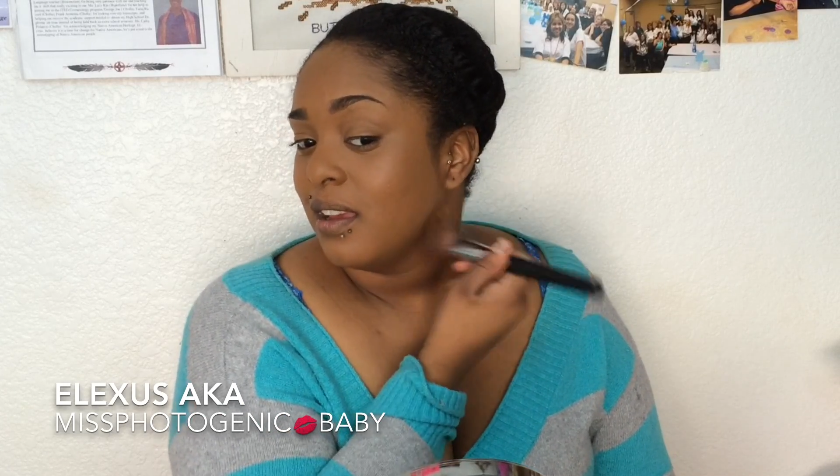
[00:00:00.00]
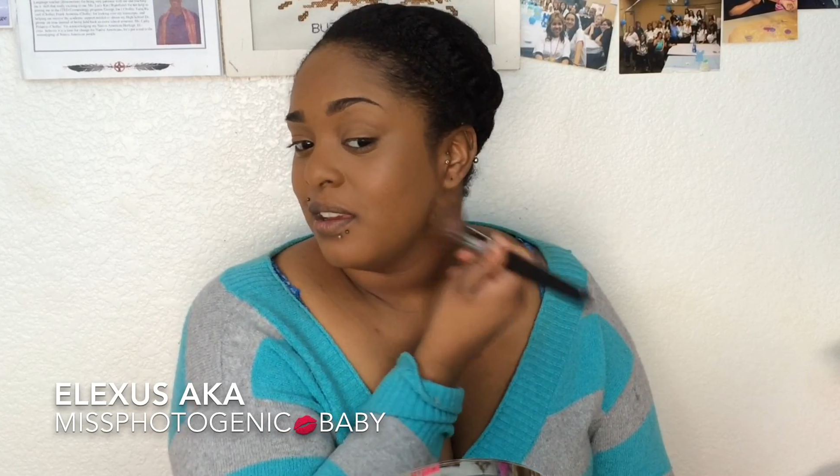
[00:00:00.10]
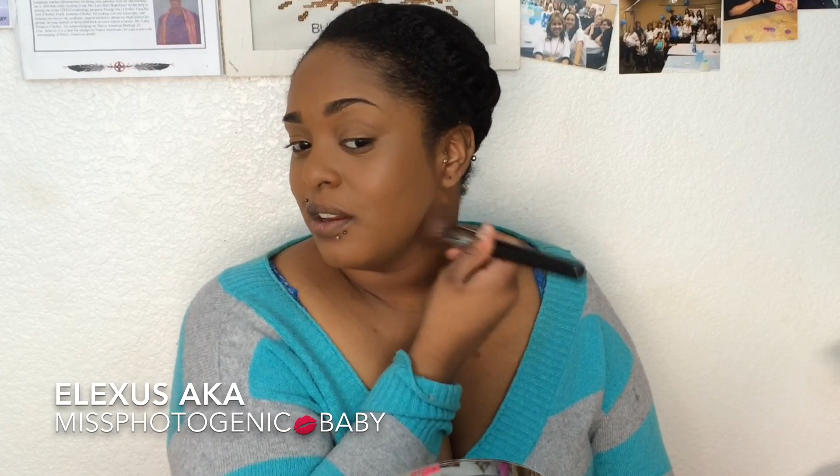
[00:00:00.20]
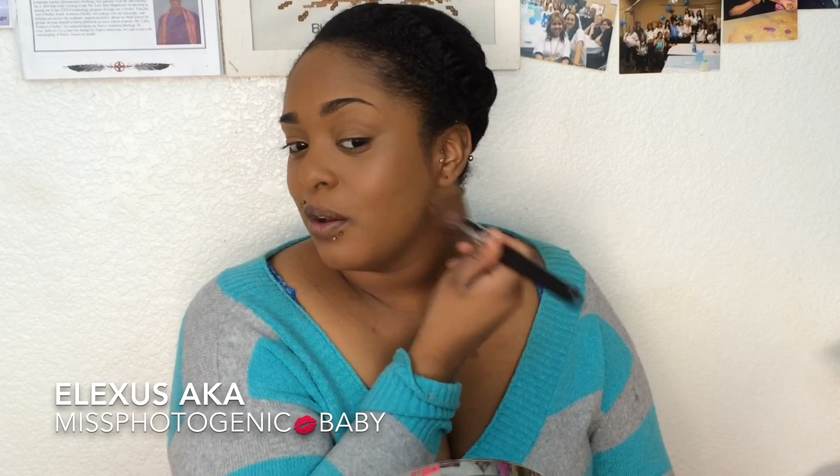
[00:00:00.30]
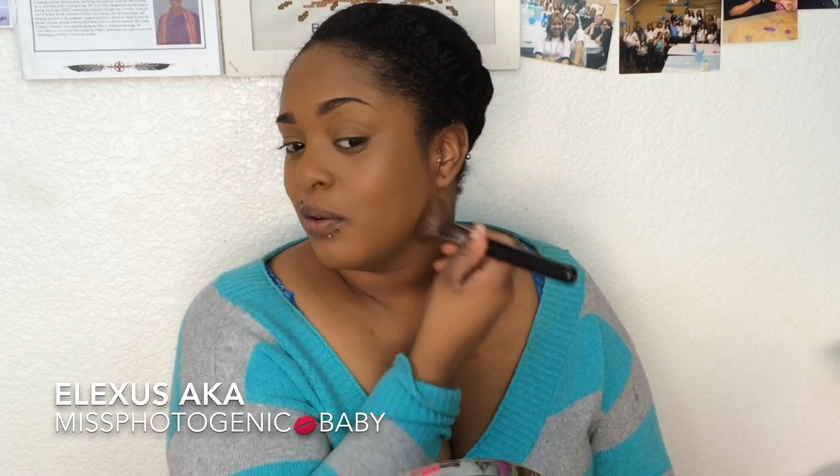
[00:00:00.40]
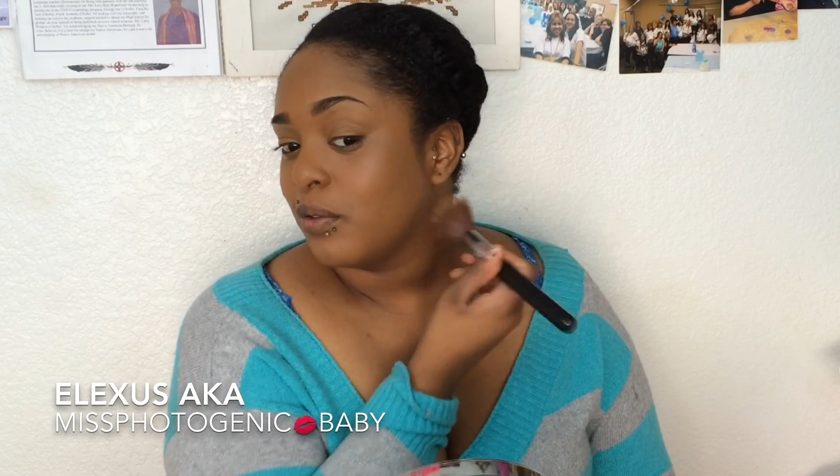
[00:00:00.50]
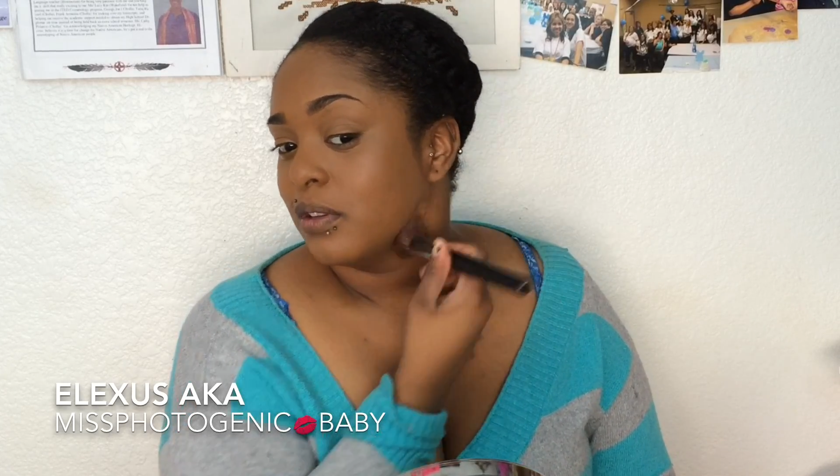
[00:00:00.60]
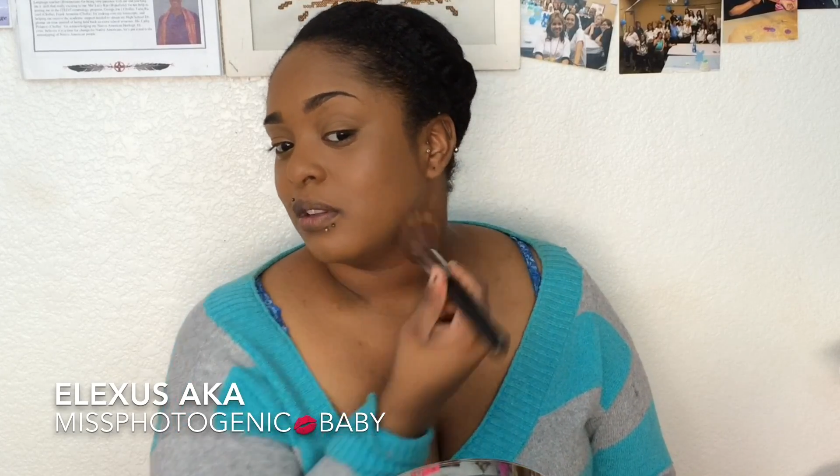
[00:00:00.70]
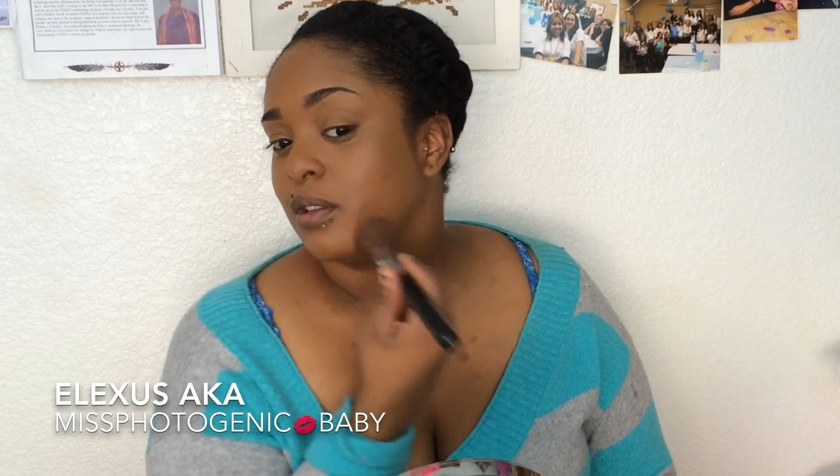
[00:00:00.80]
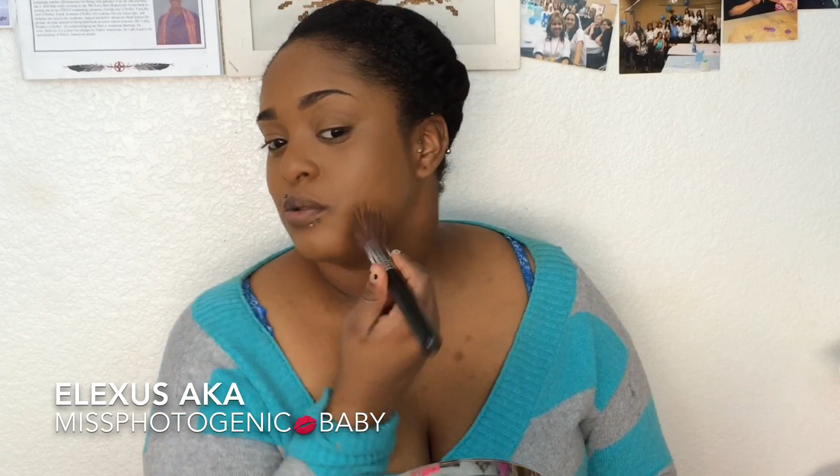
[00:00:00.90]
you know,
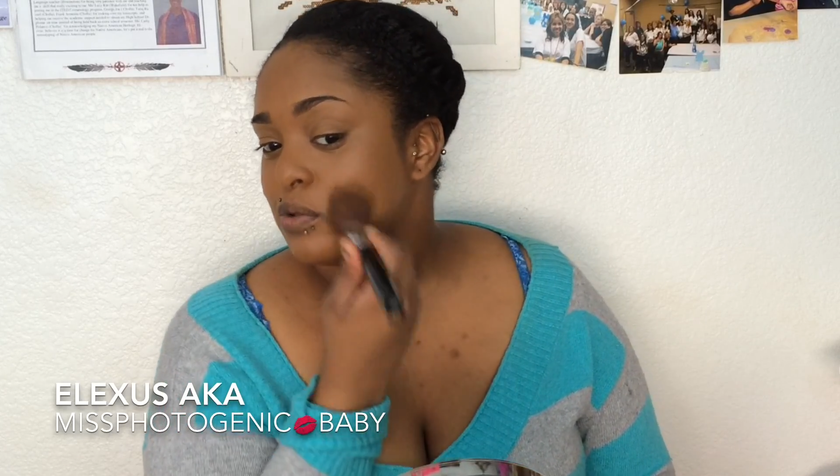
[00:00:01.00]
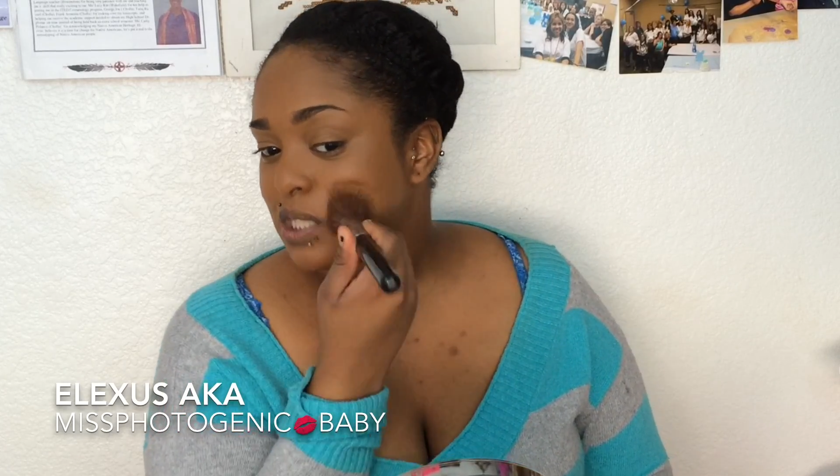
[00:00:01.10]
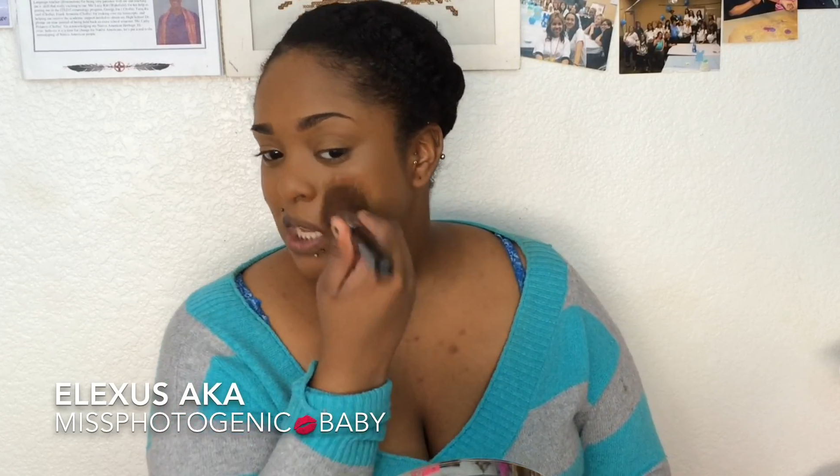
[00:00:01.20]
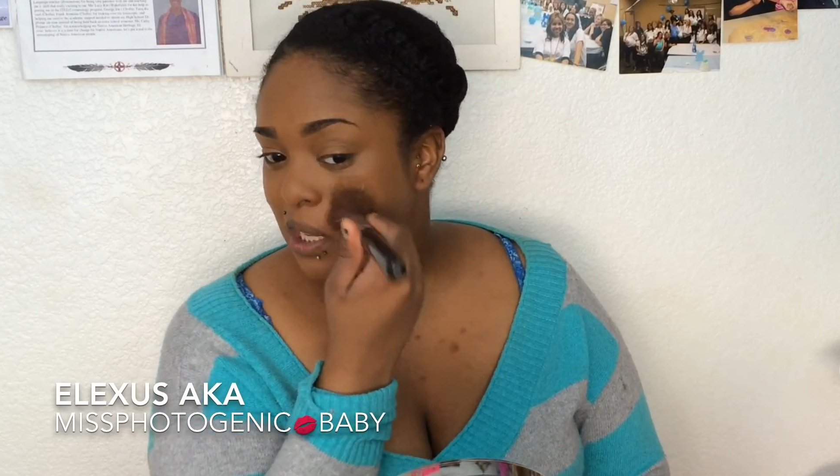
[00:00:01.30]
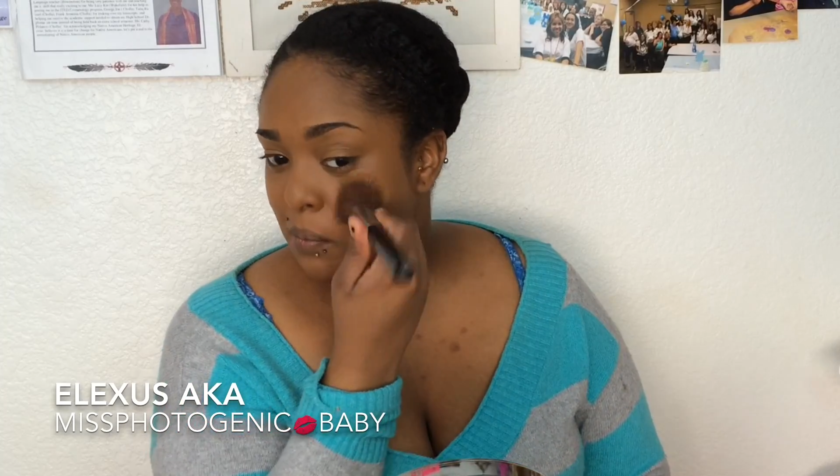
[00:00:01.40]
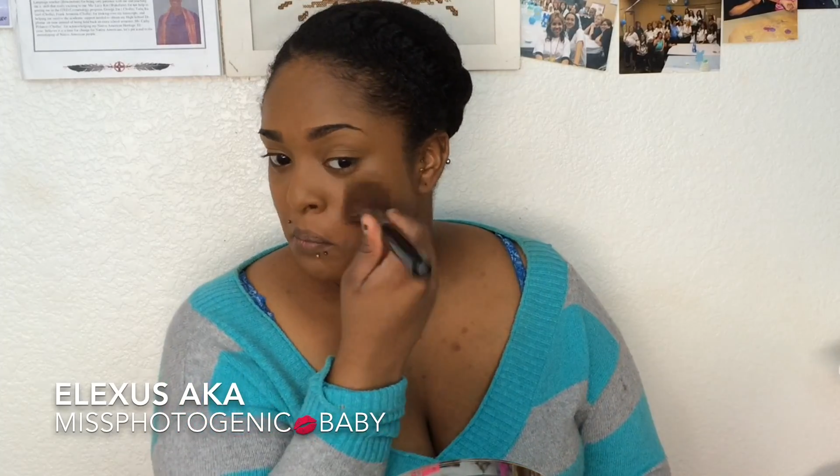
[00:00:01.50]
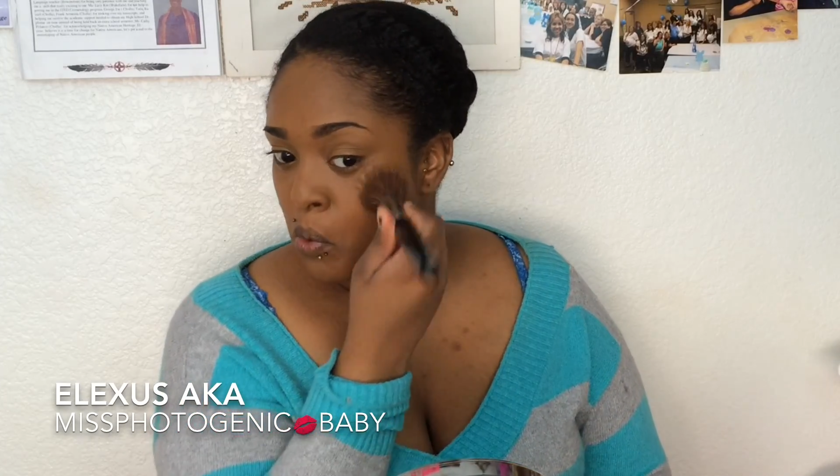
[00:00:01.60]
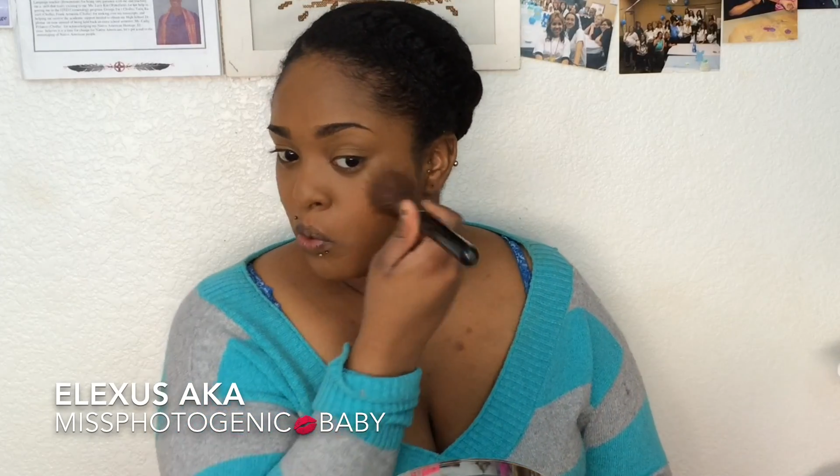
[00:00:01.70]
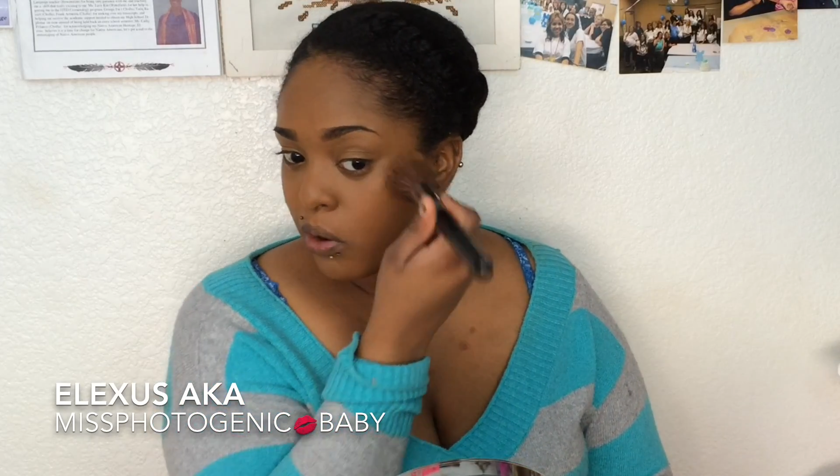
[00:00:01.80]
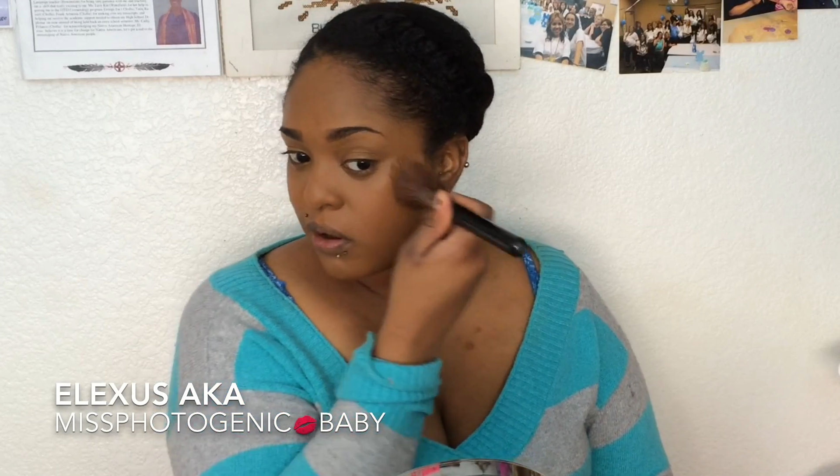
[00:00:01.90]
lose
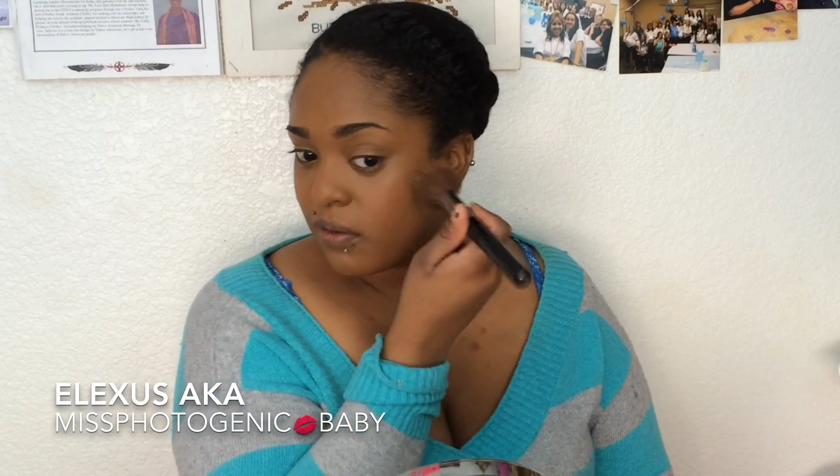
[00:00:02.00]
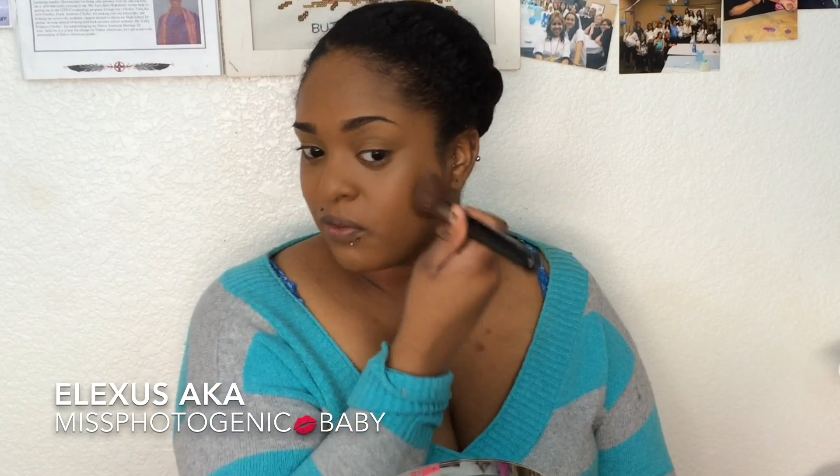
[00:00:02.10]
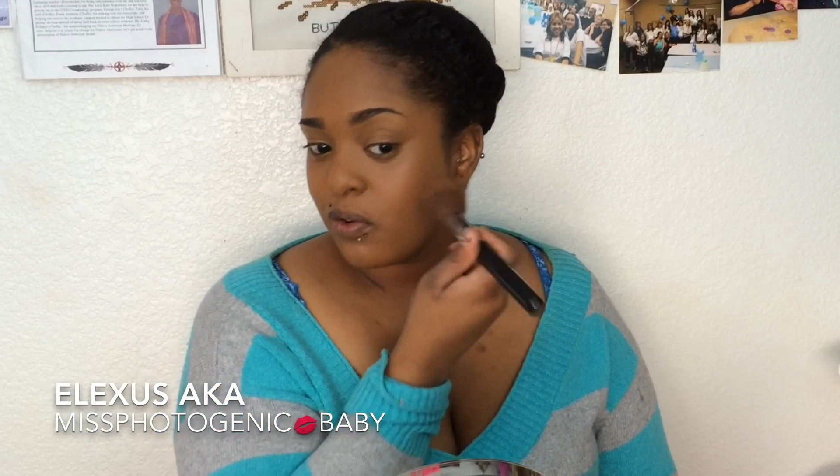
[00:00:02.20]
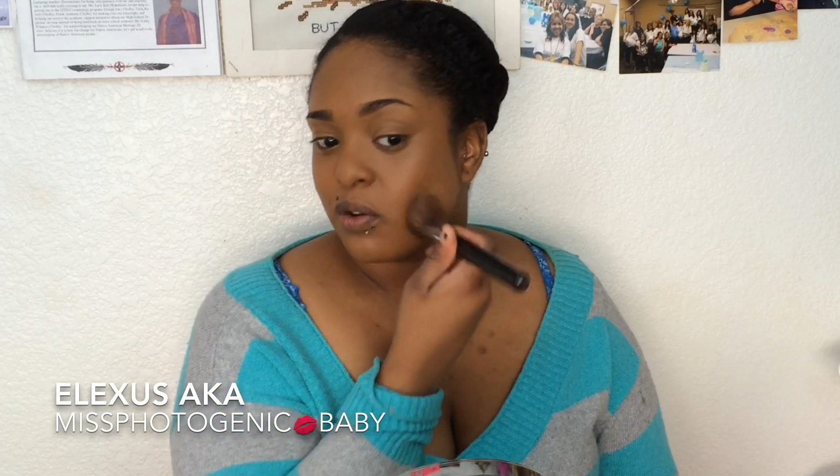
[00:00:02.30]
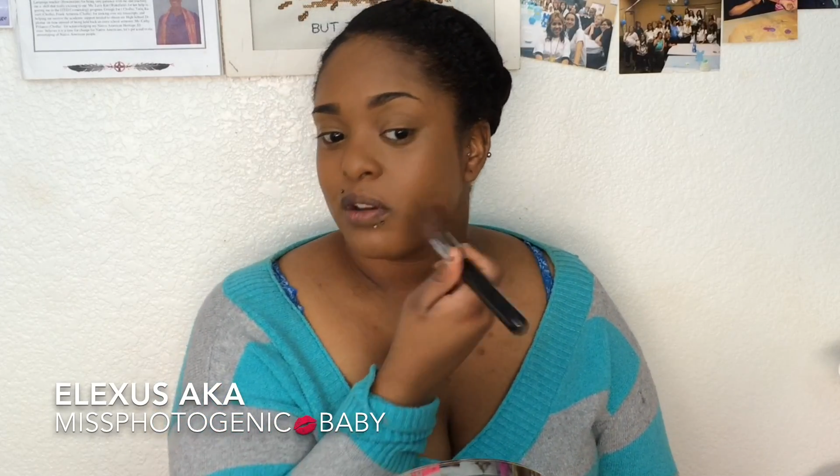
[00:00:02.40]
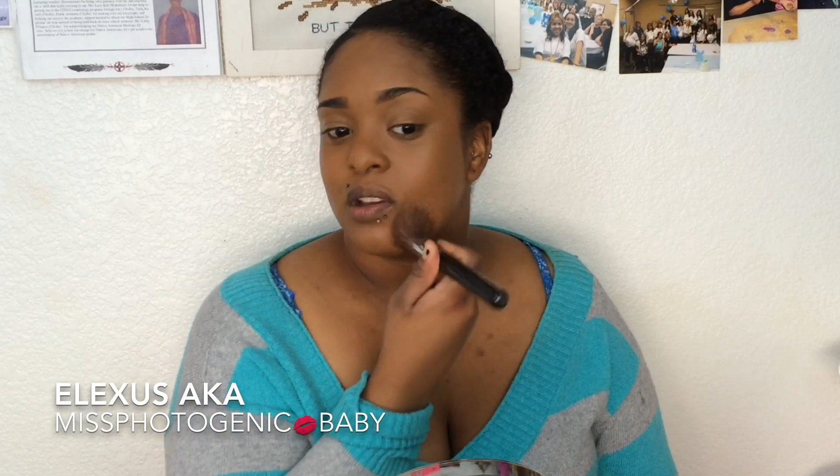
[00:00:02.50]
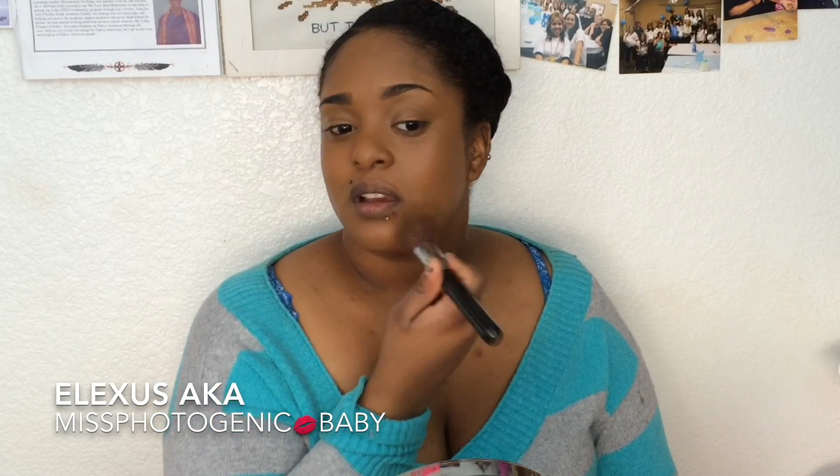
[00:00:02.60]
more of your